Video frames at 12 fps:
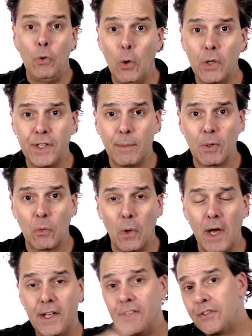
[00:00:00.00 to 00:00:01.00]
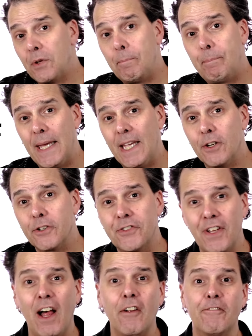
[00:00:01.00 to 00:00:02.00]
Rule number one is to be
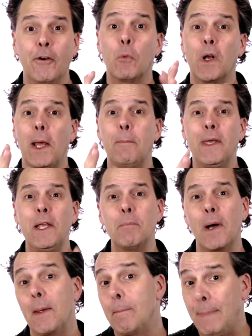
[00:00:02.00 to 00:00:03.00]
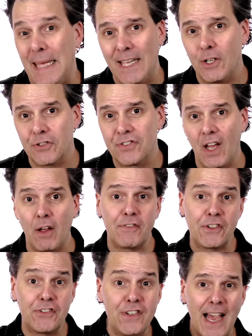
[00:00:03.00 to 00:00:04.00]
yourself. And what I mean by being
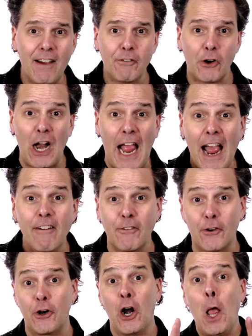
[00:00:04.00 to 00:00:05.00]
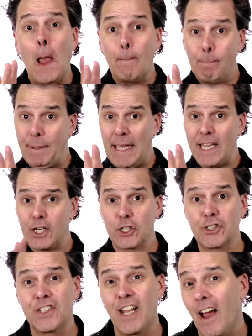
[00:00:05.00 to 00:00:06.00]
yourself is never, ever be
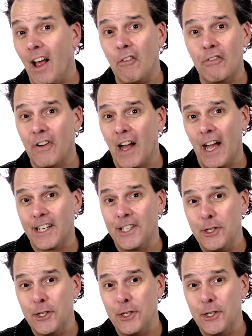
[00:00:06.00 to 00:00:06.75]
yourself on